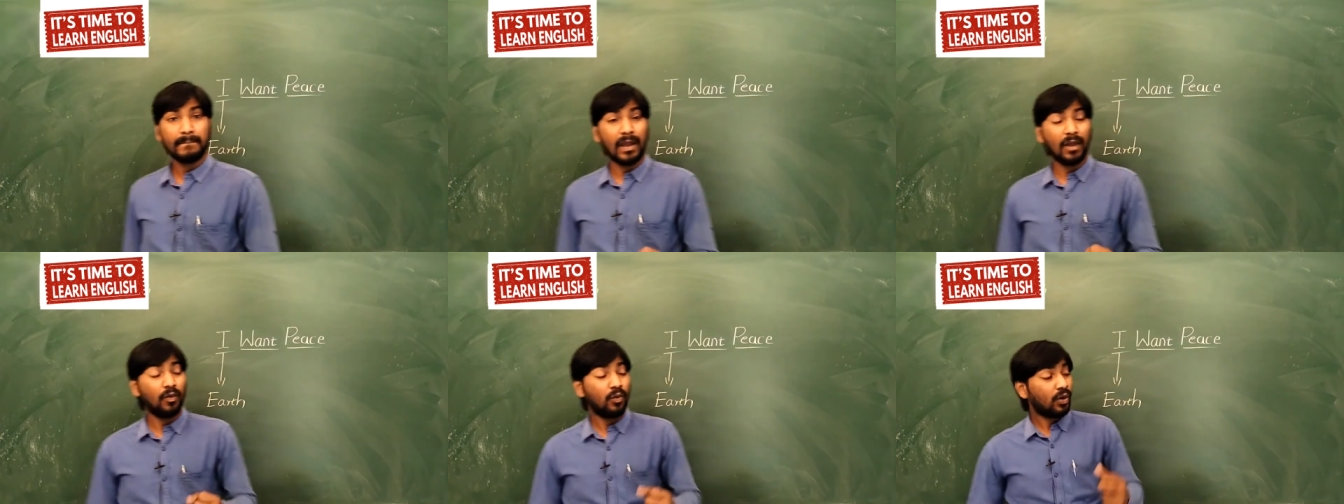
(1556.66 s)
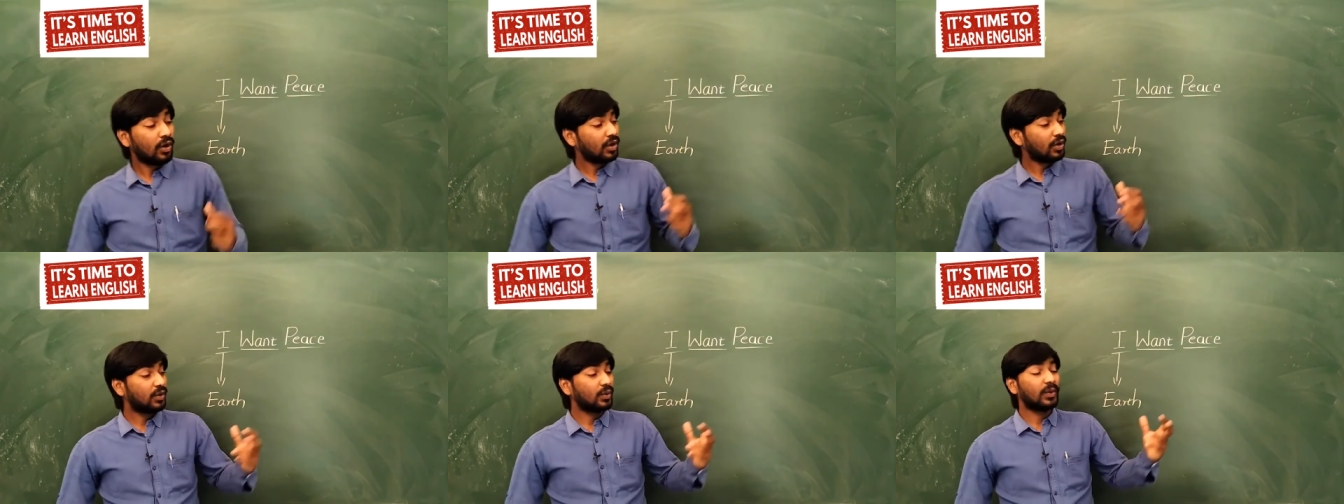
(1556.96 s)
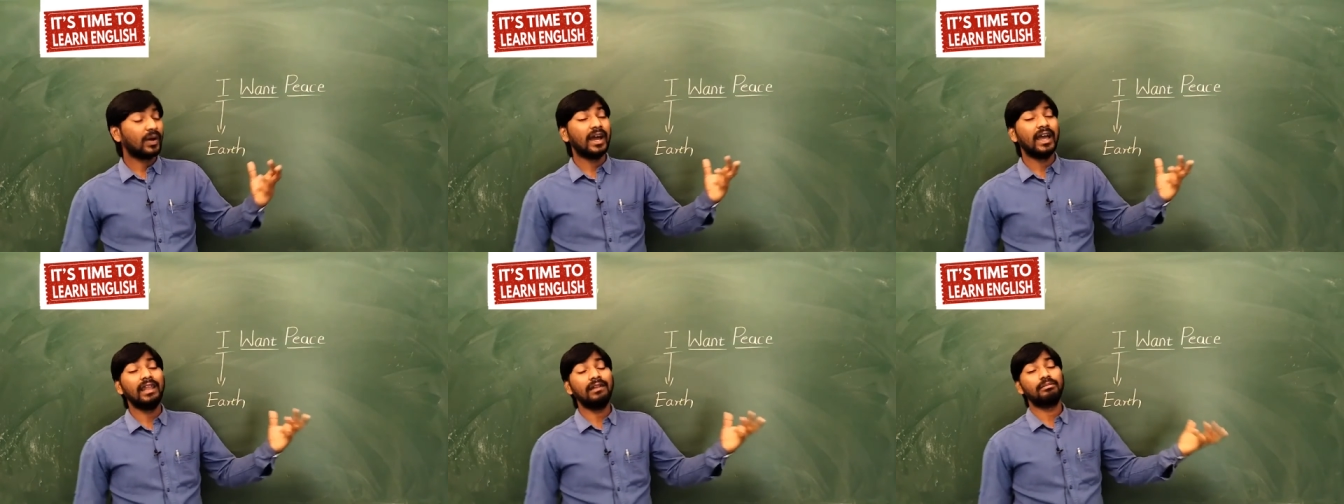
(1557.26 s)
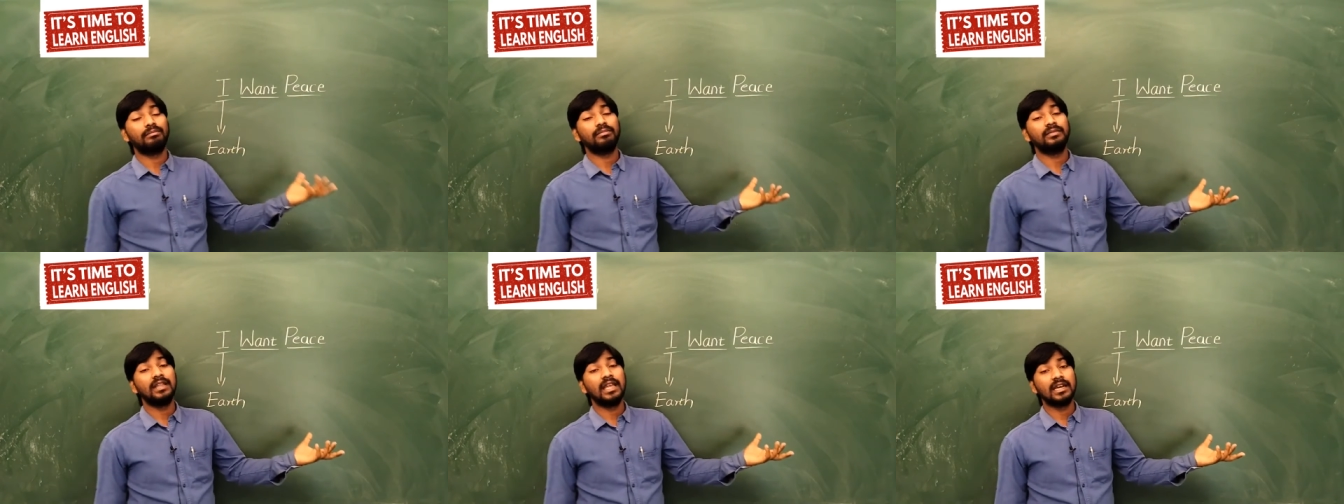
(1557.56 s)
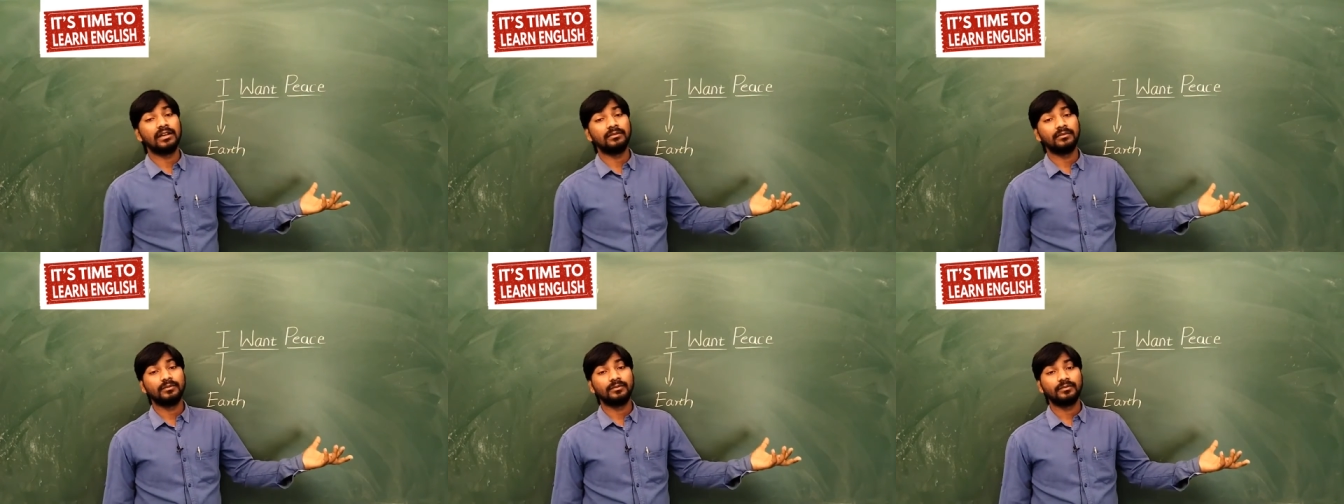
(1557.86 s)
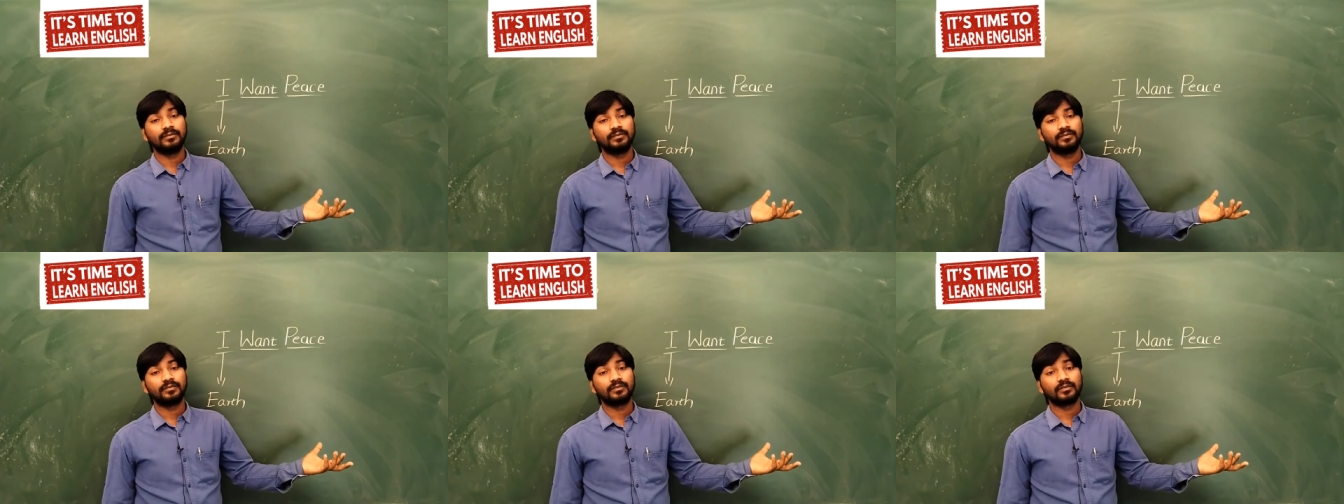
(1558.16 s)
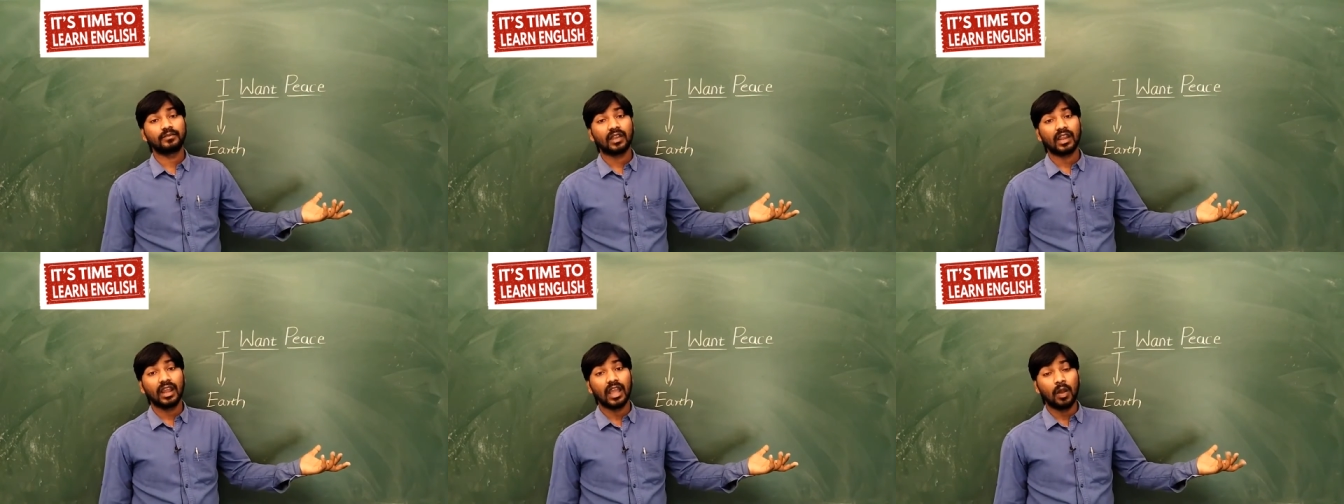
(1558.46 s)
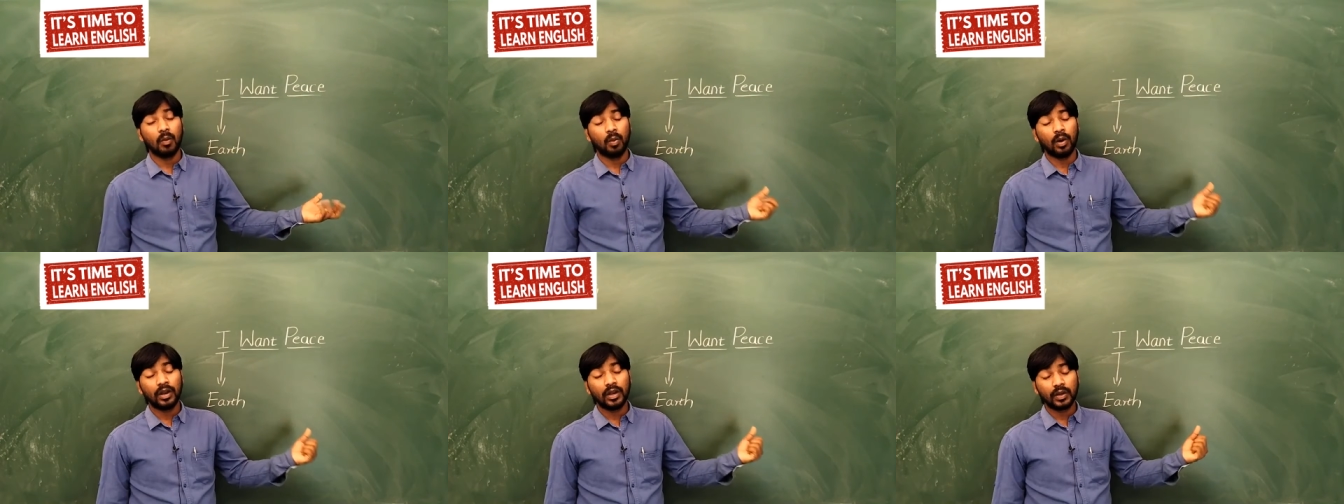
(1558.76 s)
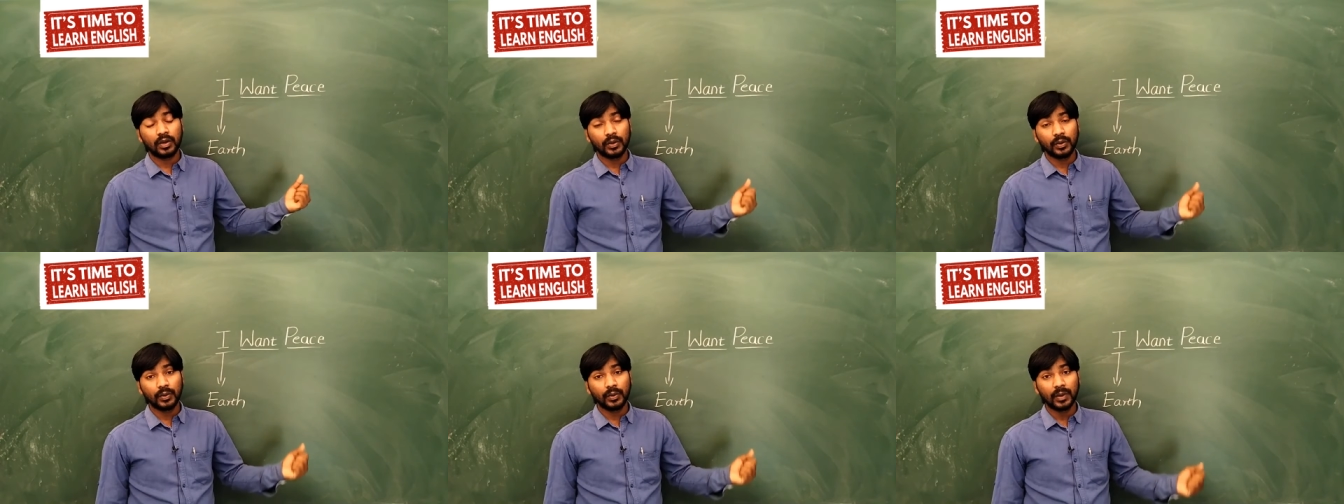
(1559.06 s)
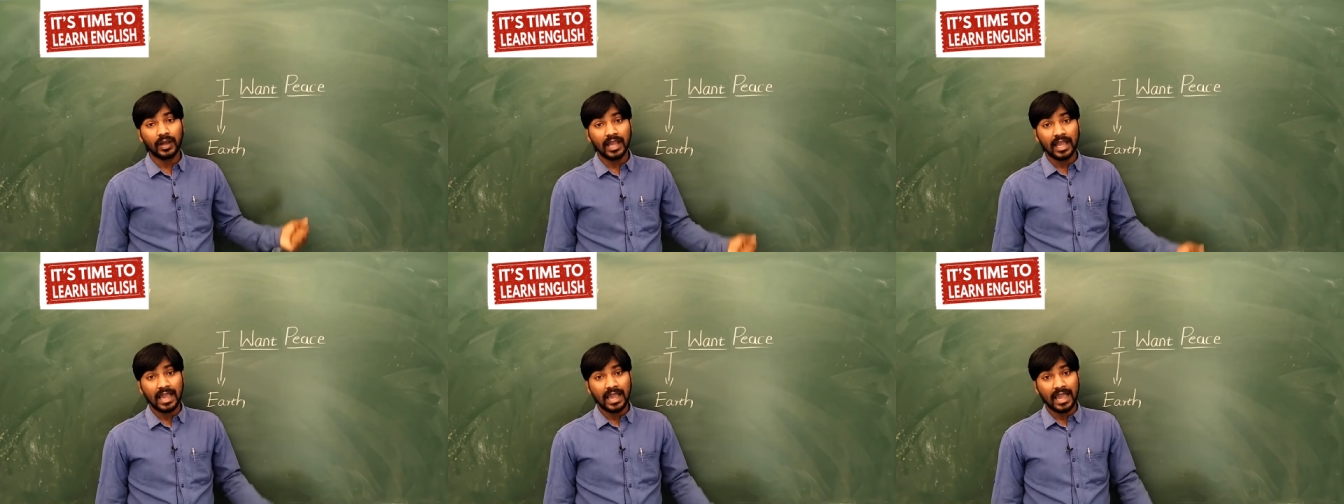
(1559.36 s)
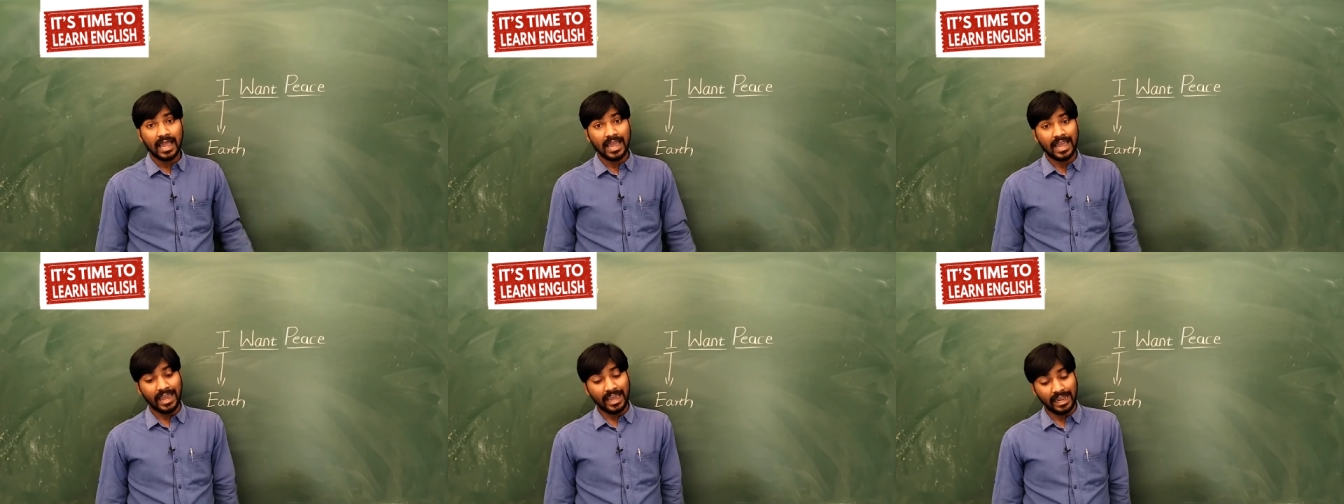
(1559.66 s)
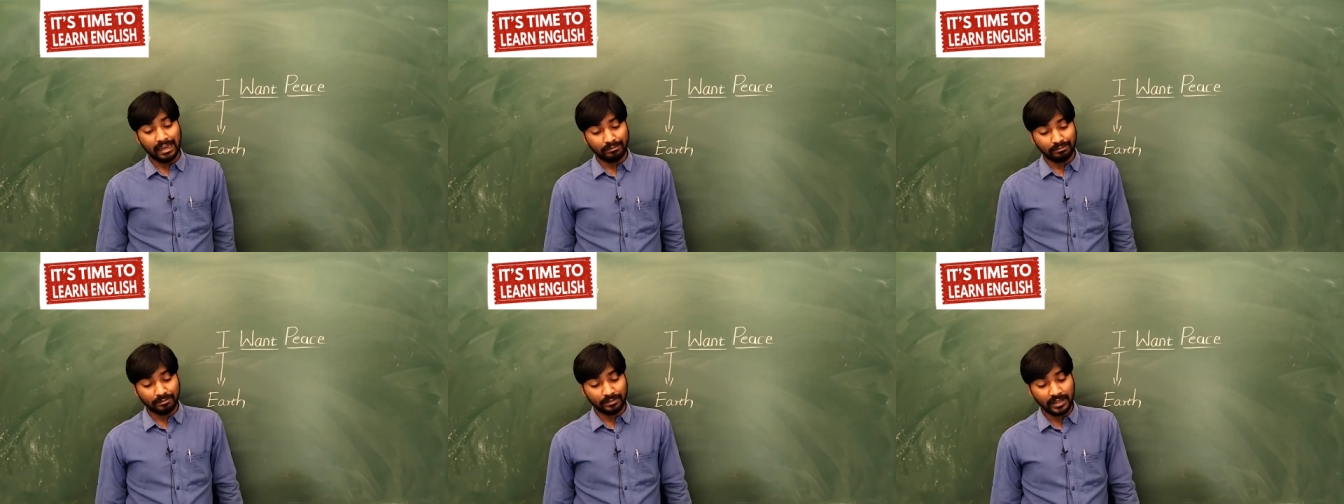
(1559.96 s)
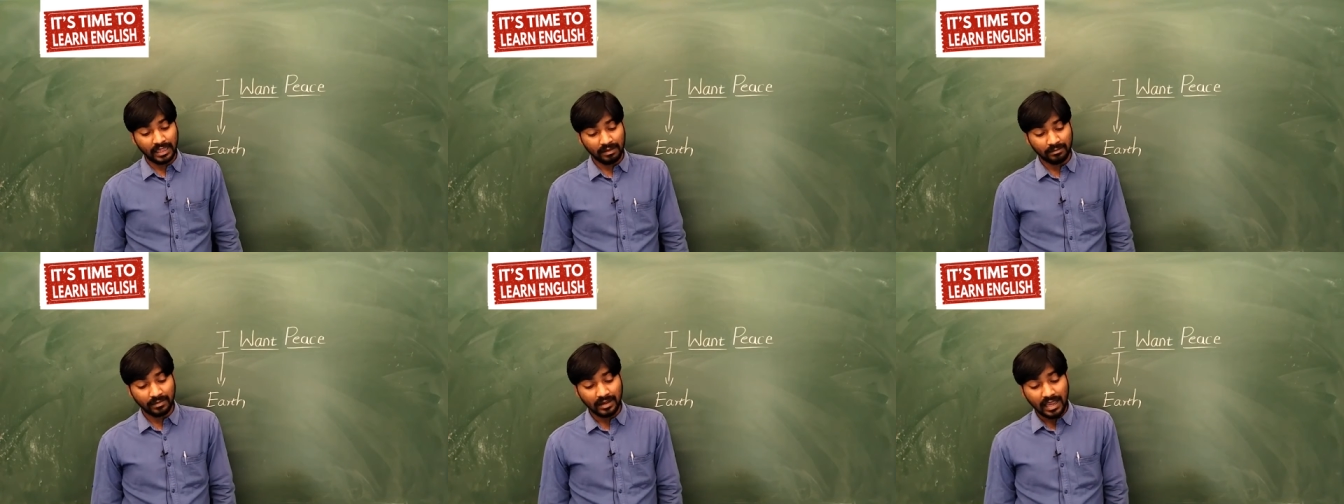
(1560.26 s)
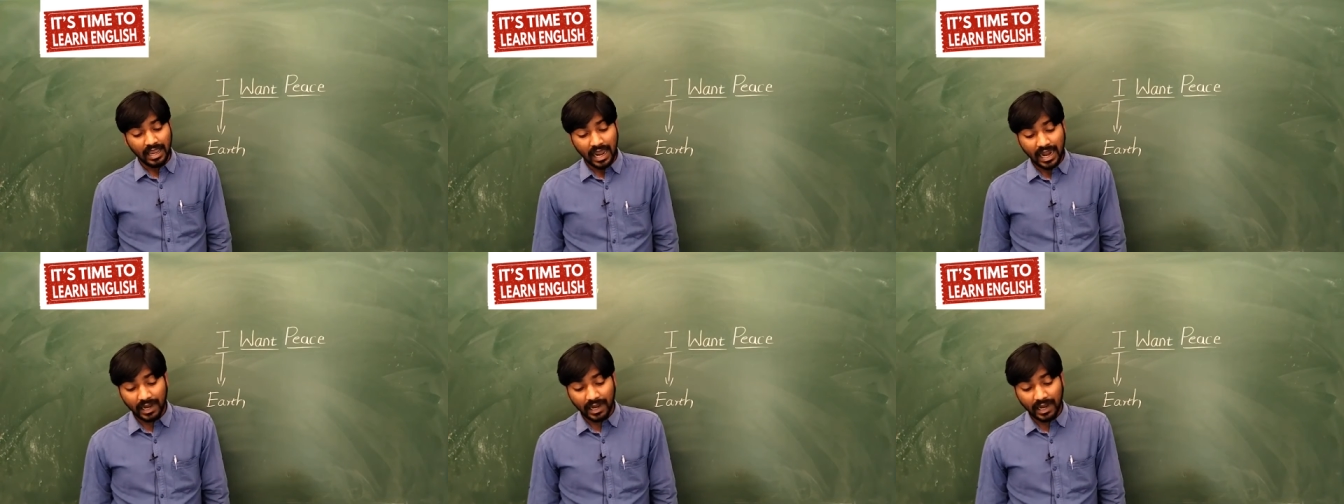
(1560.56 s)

I want to help them. I want to help them.